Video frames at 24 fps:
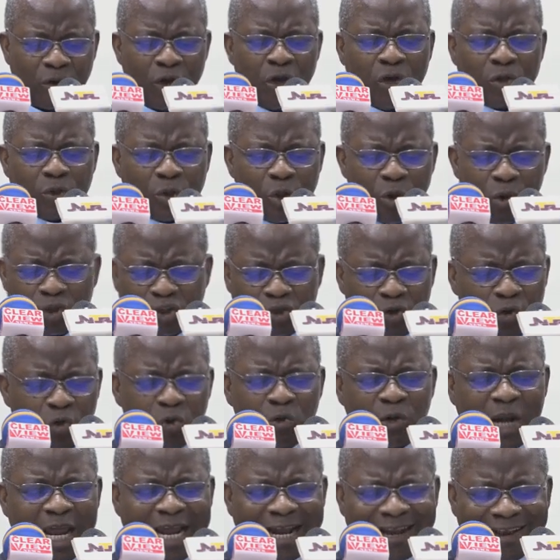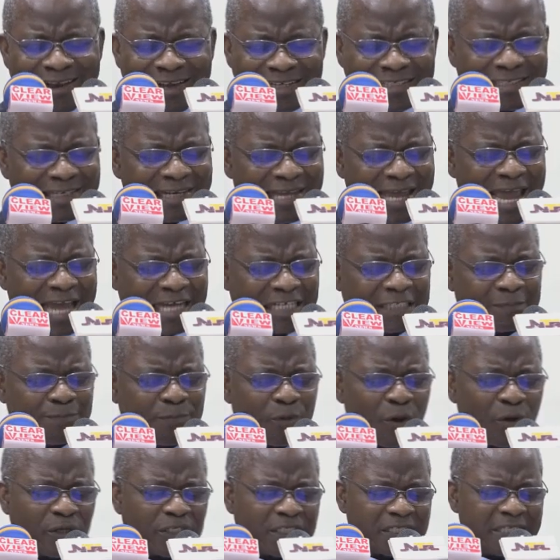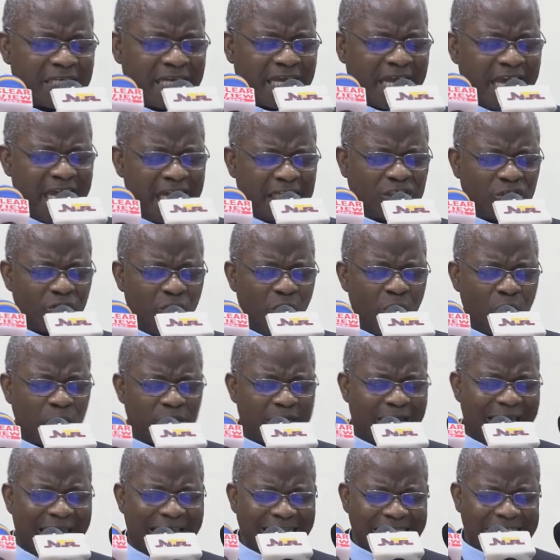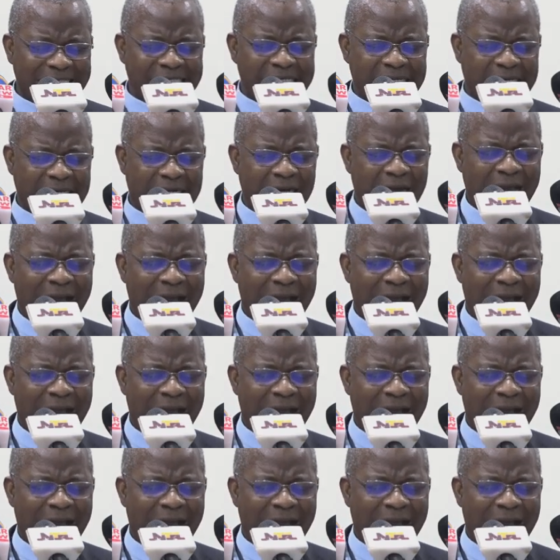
those who recklessly exploit the age-old ethnic